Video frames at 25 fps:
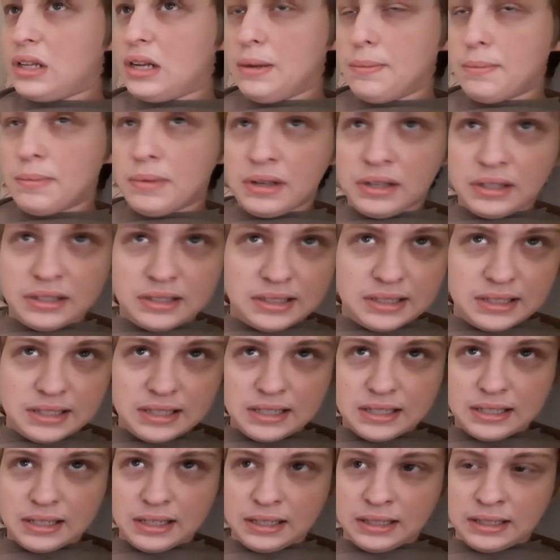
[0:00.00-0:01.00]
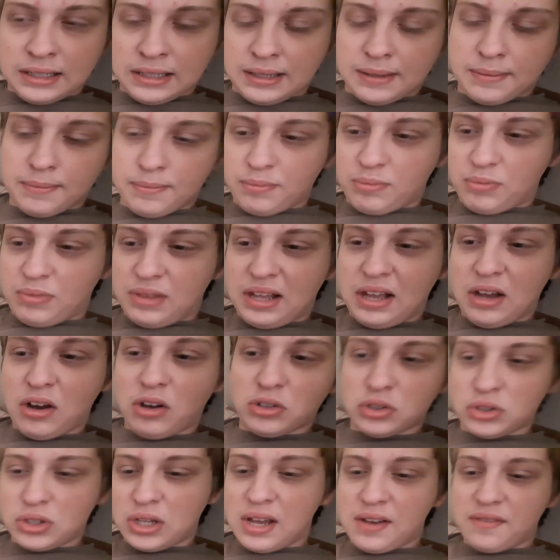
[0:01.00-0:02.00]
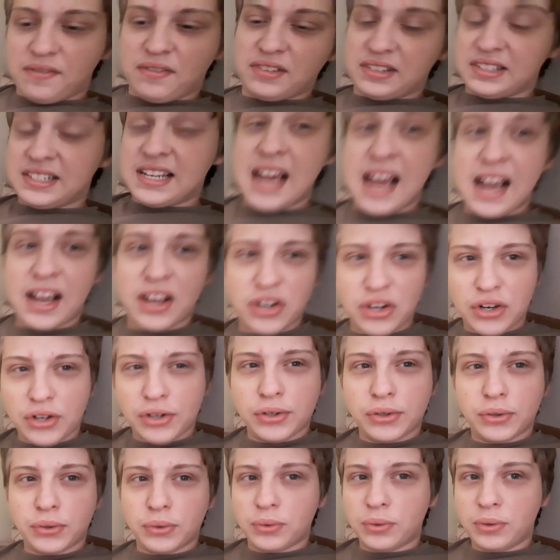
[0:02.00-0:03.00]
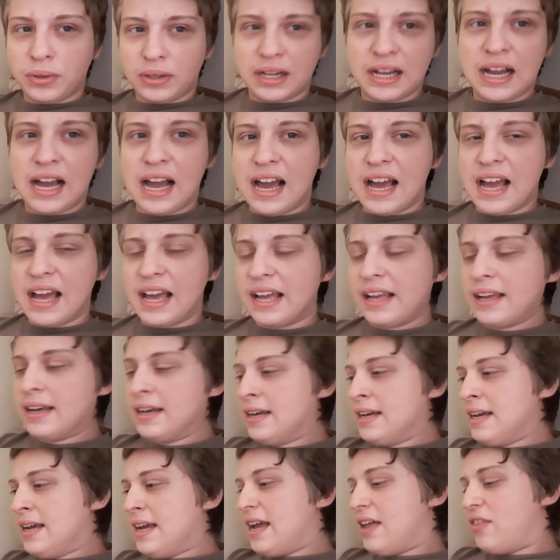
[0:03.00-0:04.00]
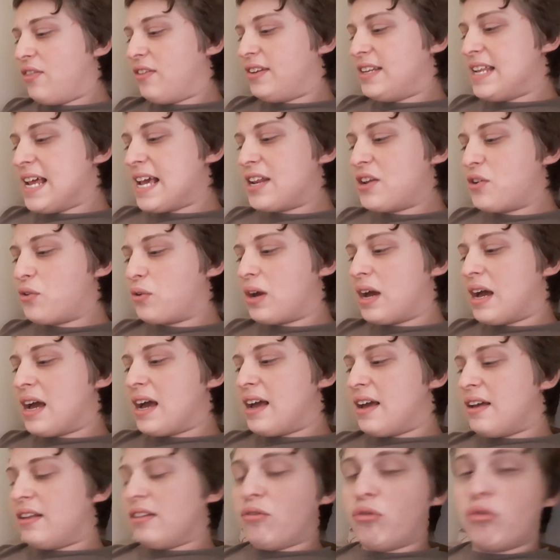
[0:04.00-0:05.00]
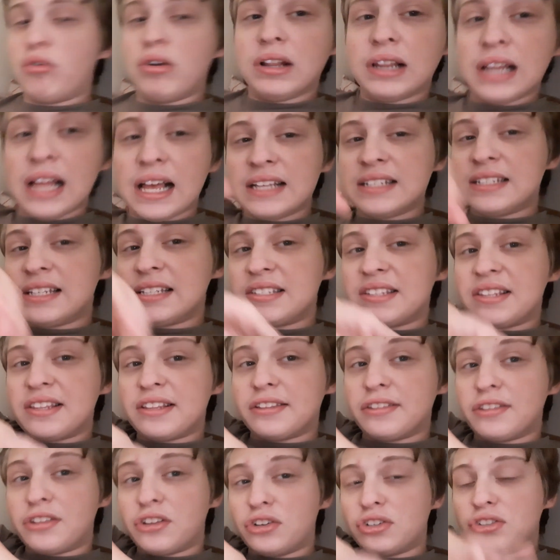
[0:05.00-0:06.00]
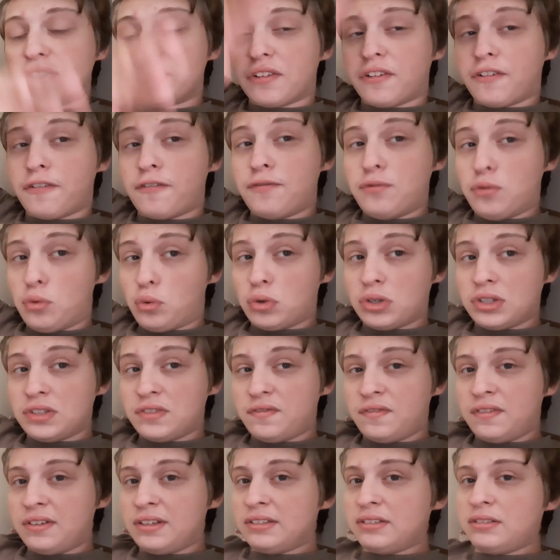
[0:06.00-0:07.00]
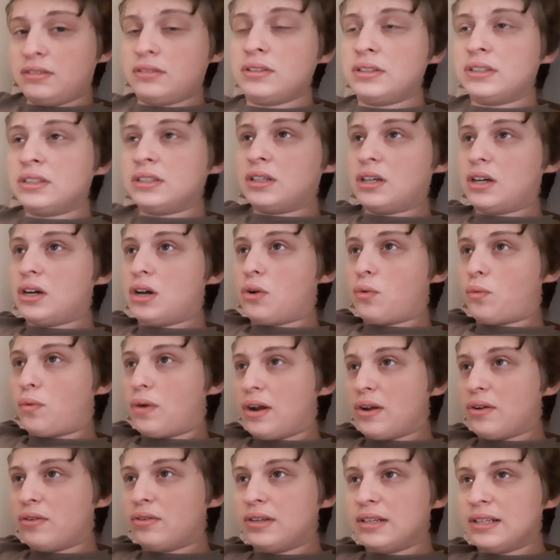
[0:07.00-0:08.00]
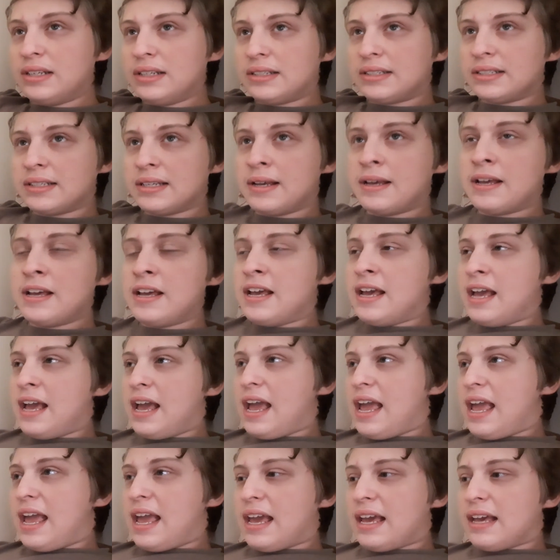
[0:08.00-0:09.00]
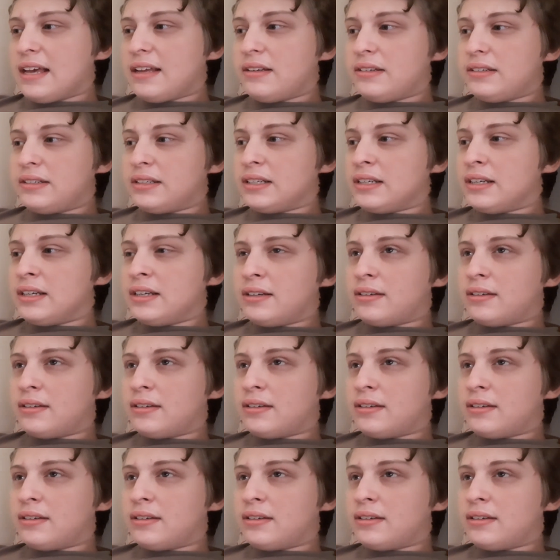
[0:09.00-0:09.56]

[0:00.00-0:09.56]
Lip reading: They also have a techno guy, and the techno guy realizes that there's a force field around it, and